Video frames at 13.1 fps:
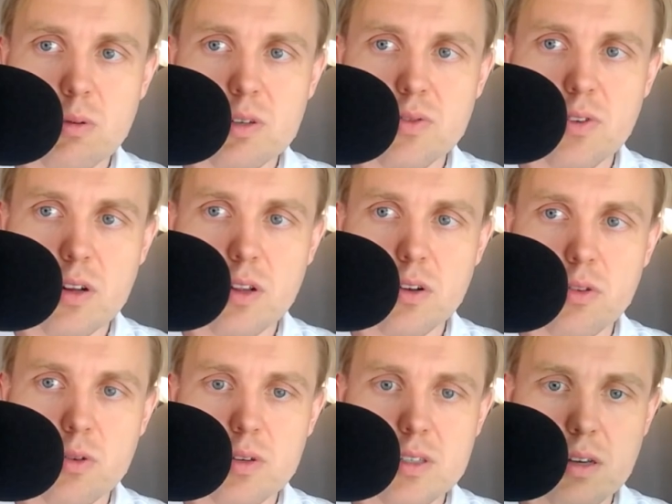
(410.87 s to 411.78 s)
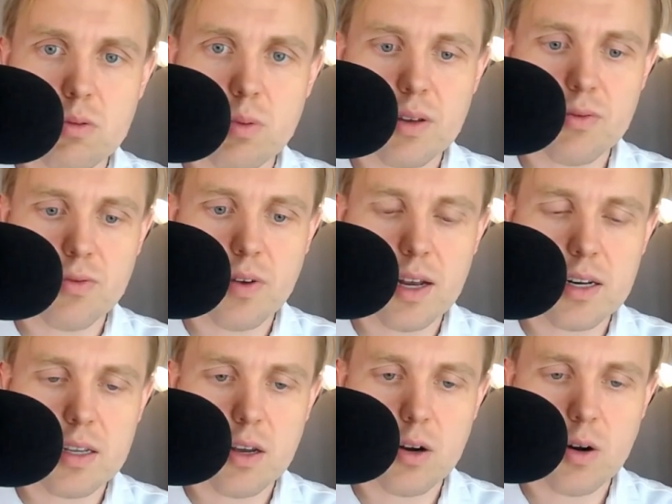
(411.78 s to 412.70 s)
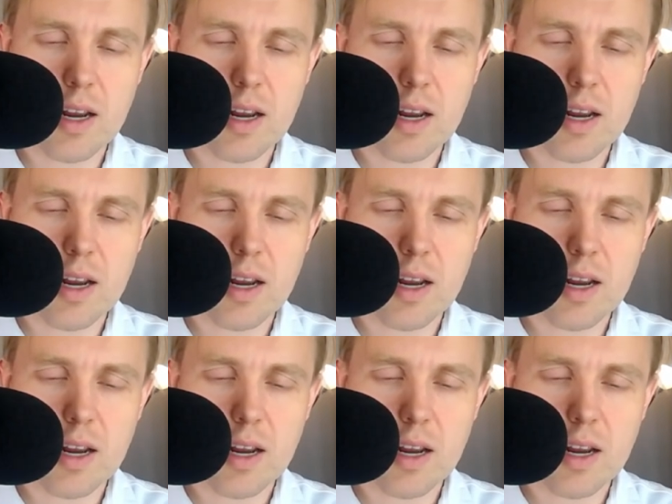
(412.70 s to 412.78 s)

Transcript: fun to look through and see what we can find here